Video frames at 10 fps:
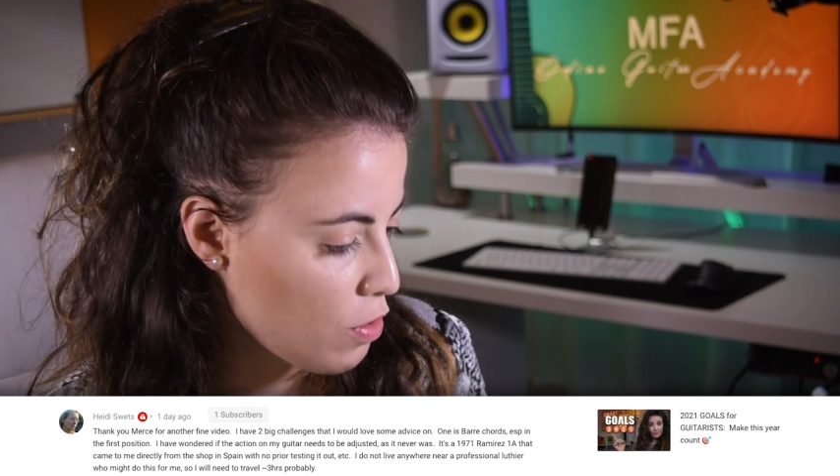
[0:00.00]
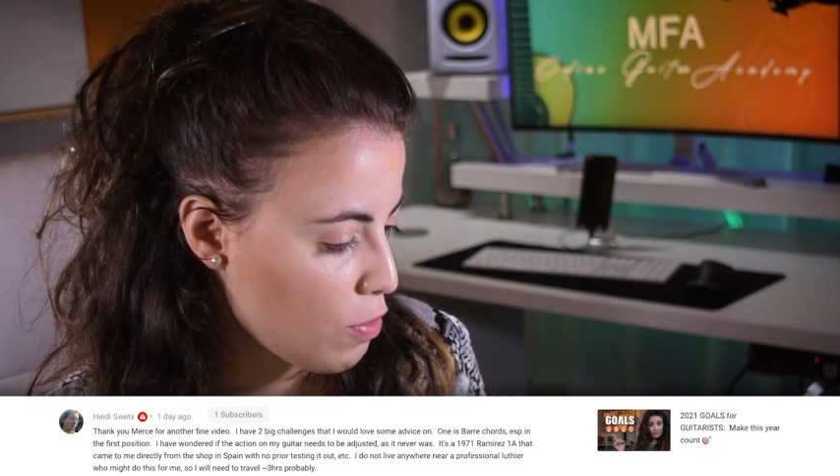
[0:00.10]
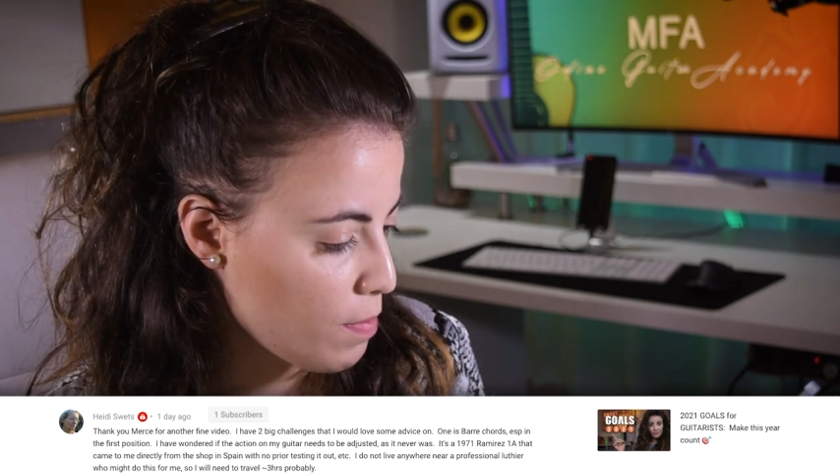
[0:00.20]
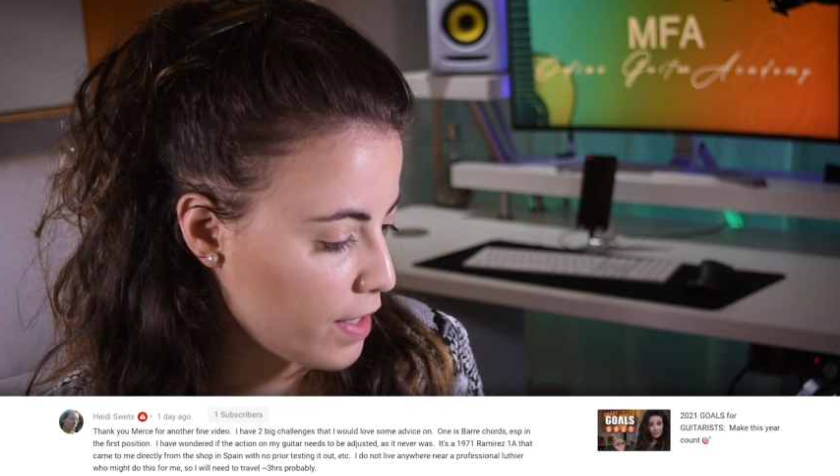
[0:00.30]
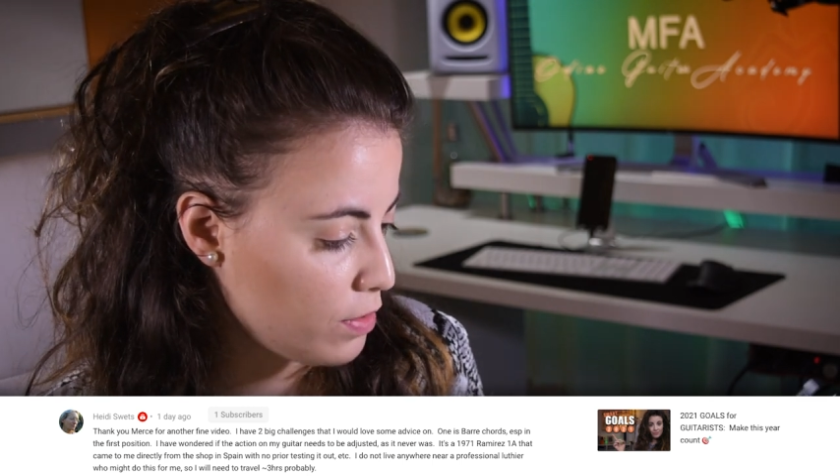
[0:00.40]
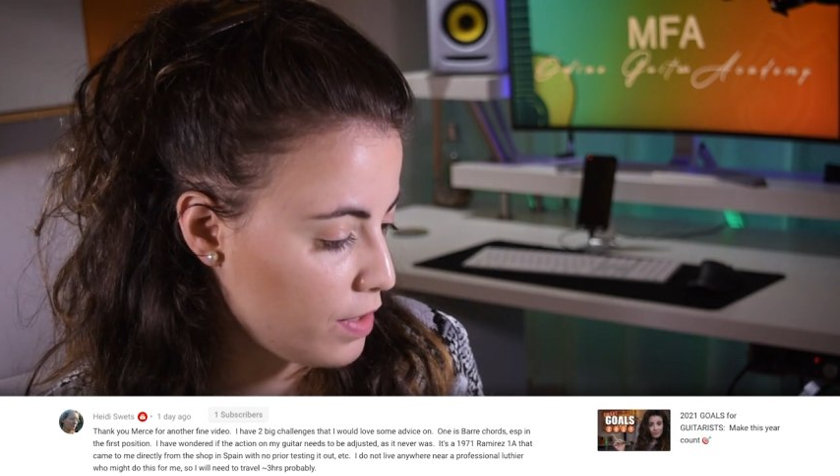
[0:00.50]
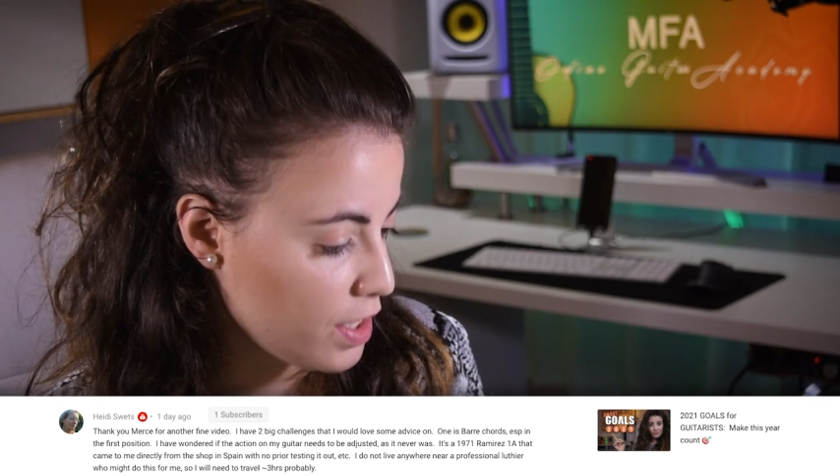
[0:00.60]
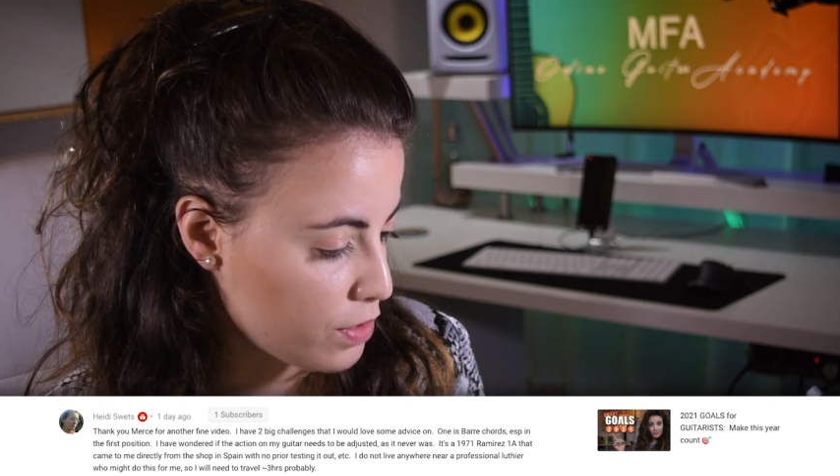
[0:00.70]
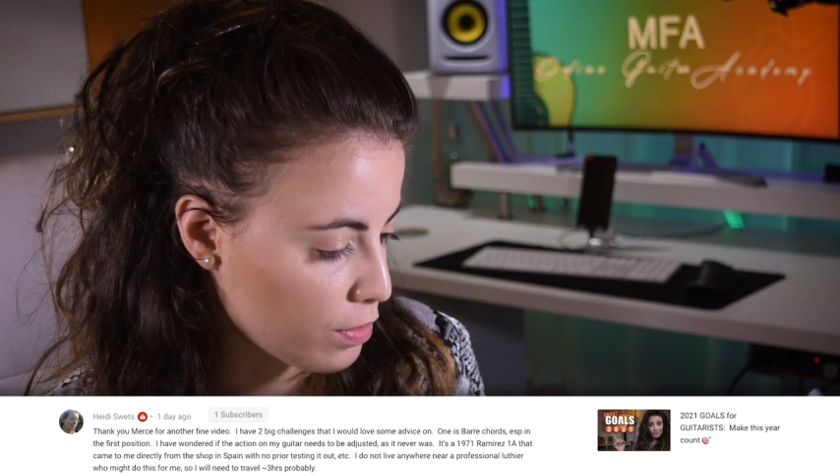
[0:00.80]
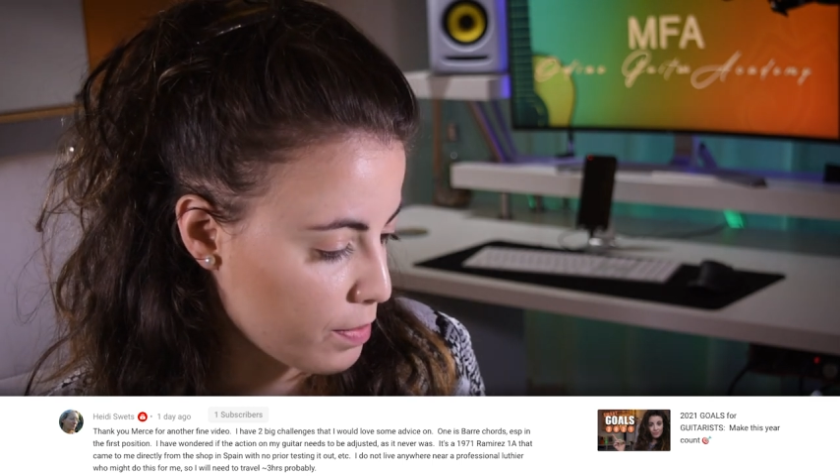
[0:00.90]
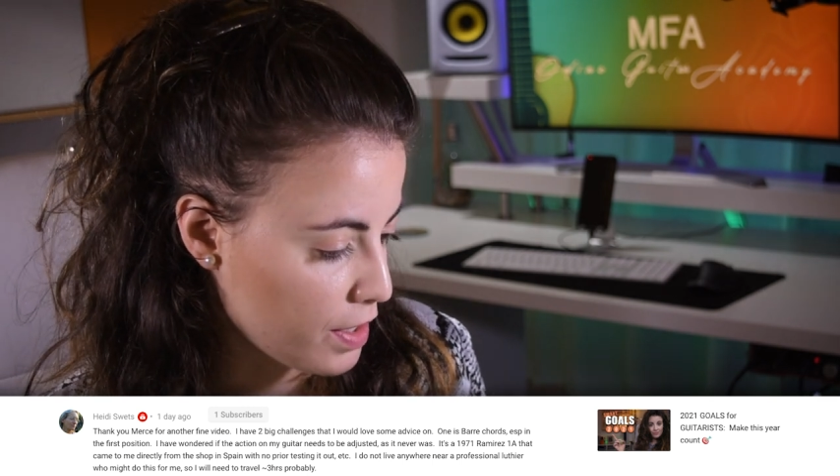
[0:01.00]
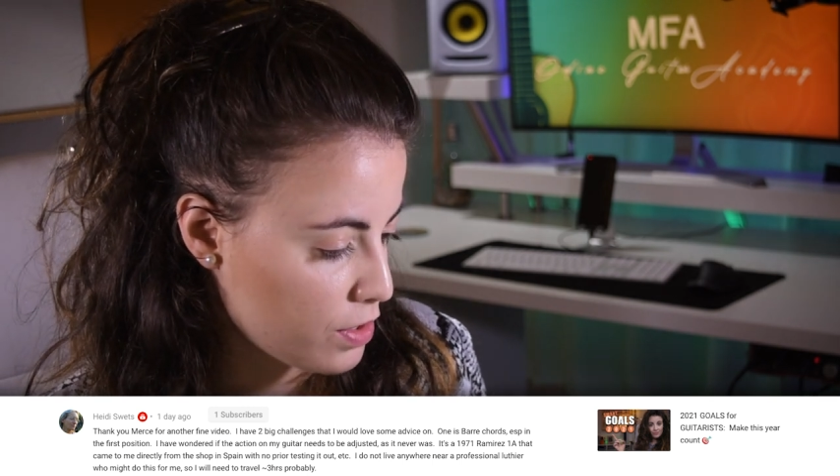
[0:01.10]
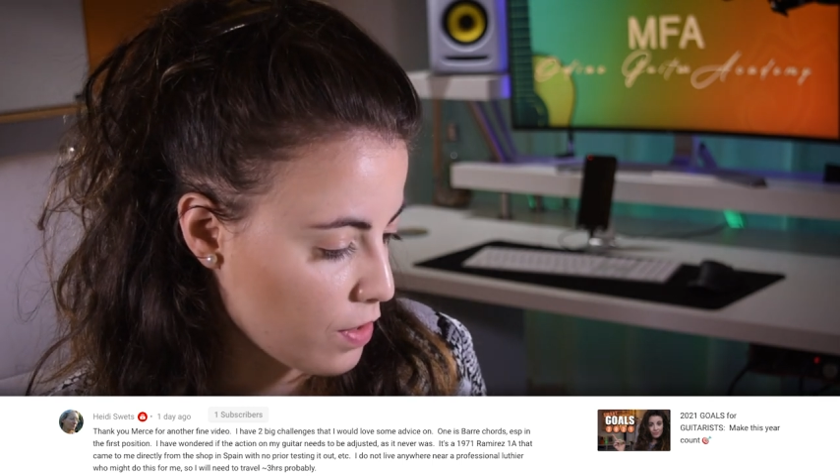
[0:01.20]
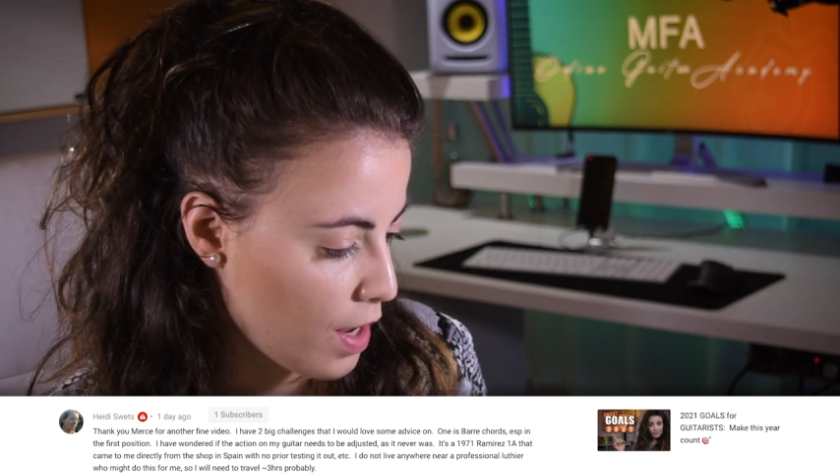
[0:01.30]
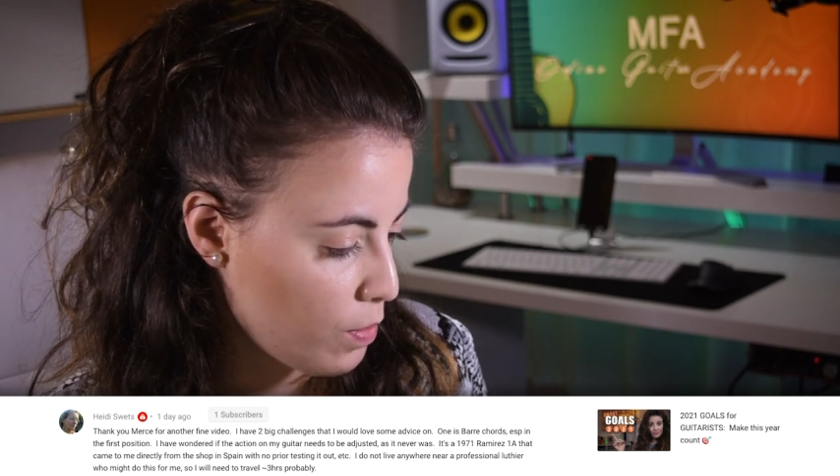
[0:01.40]
who might do this for me,
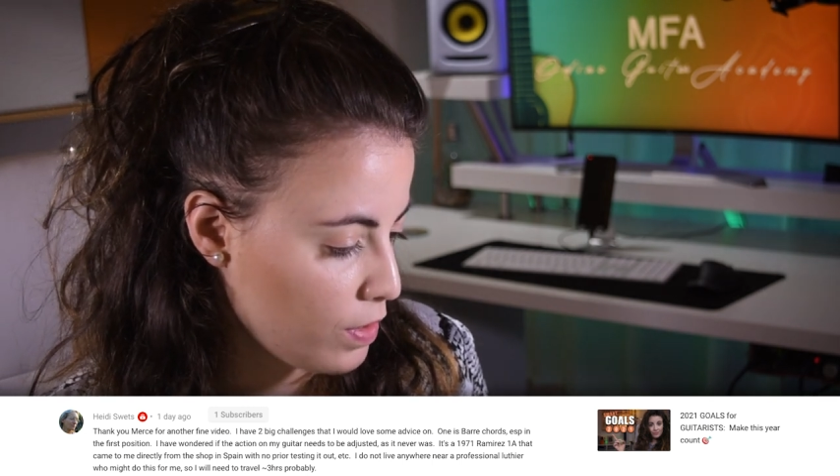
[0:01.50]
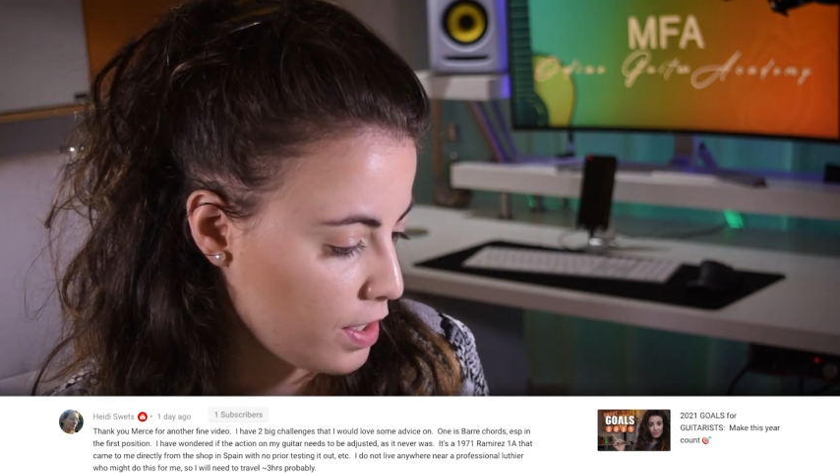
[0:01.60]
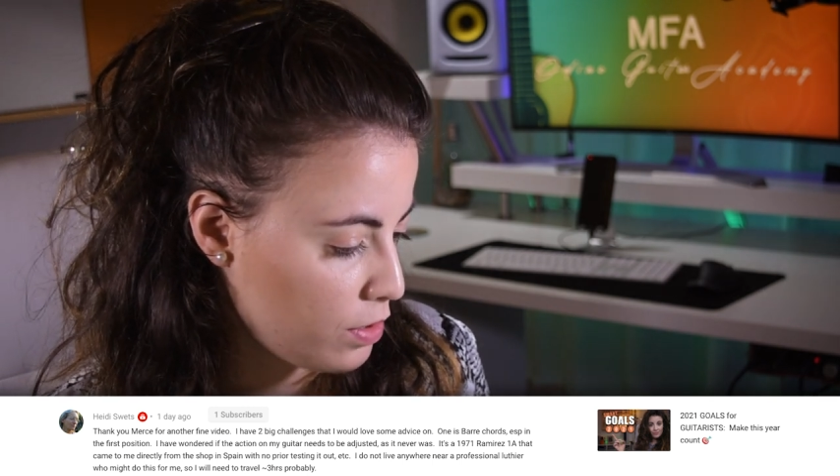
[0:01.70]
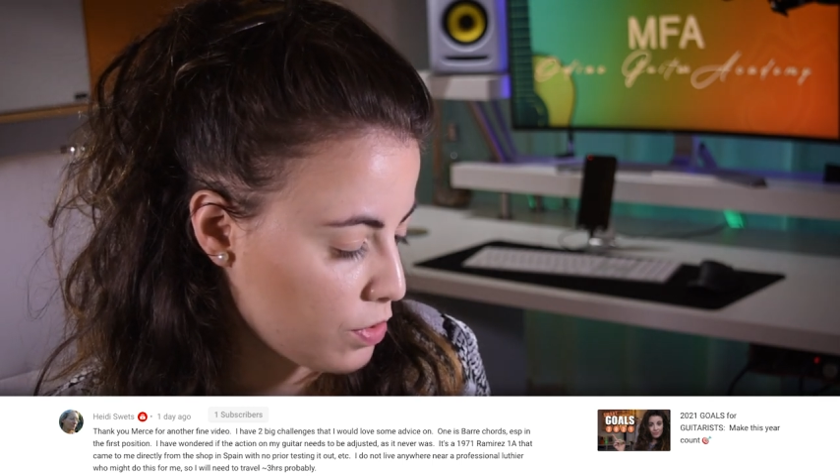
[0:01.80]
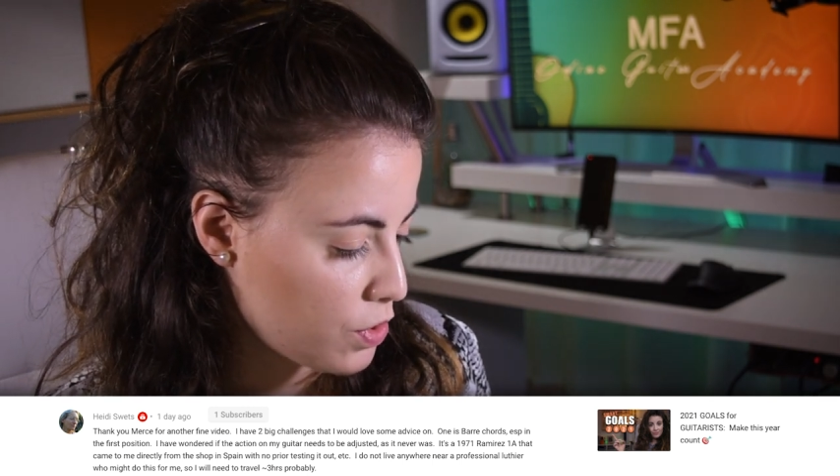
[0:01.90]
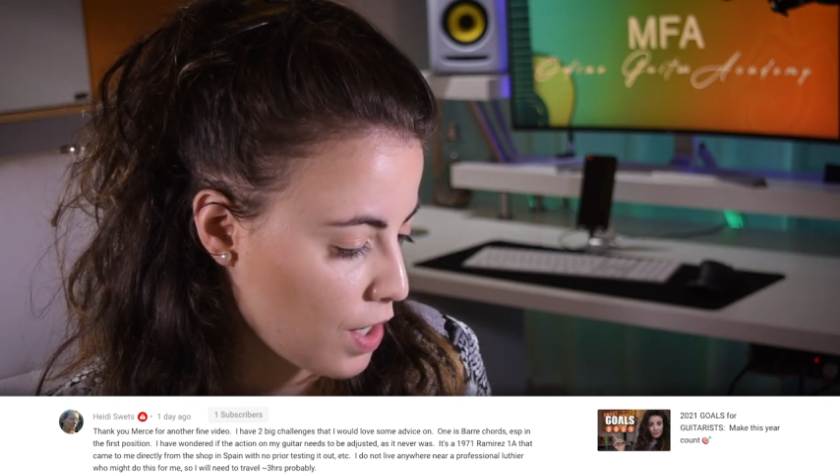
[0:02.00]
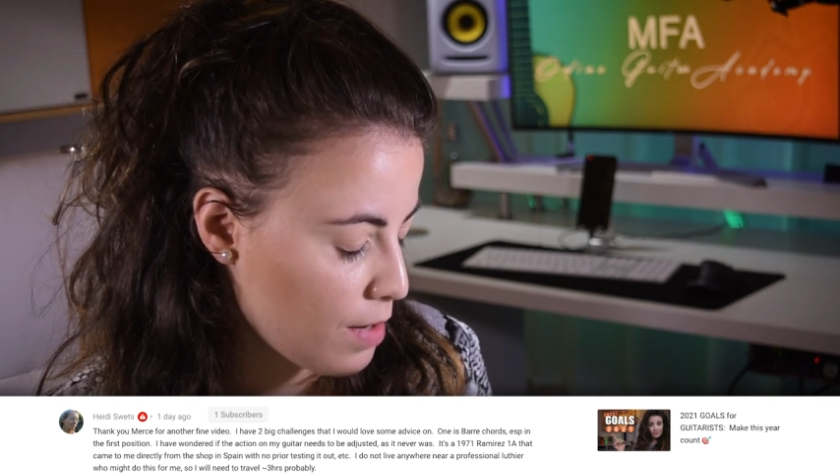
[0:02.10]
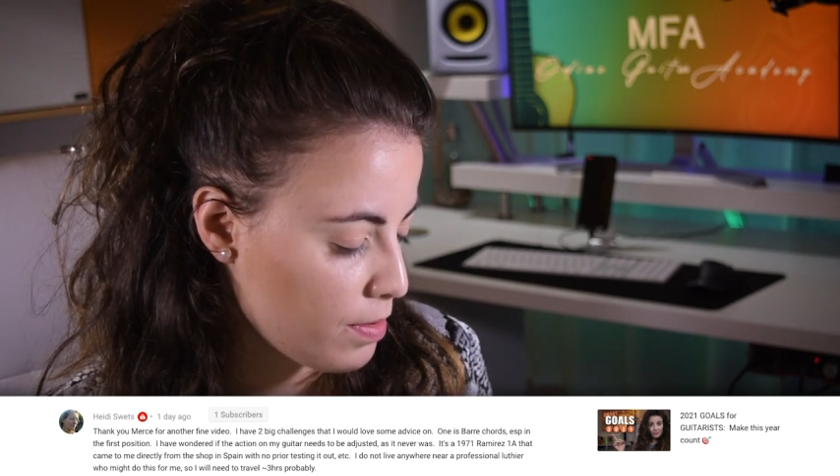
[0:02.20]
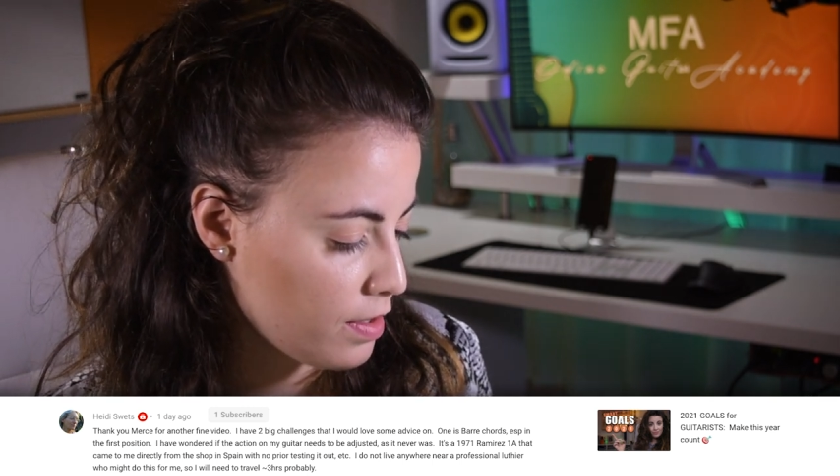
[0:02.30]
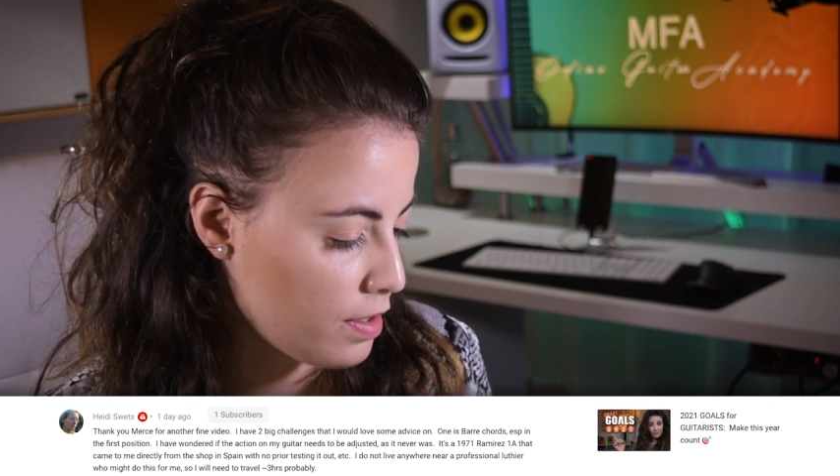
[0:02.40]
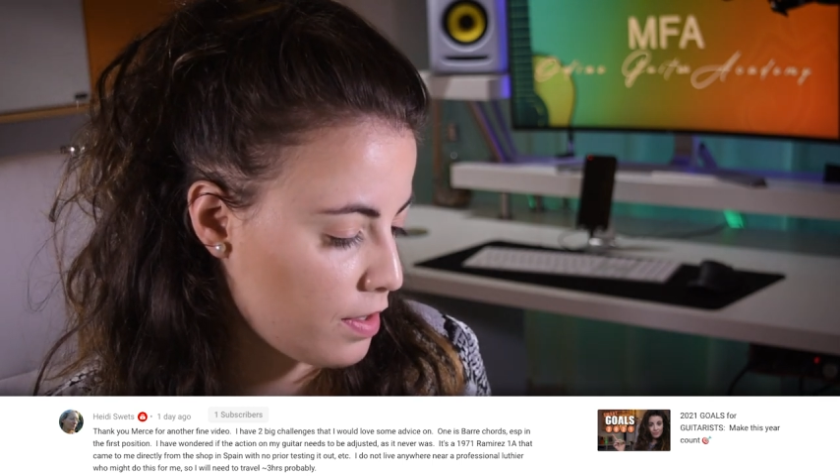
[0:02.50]
so I will need to travel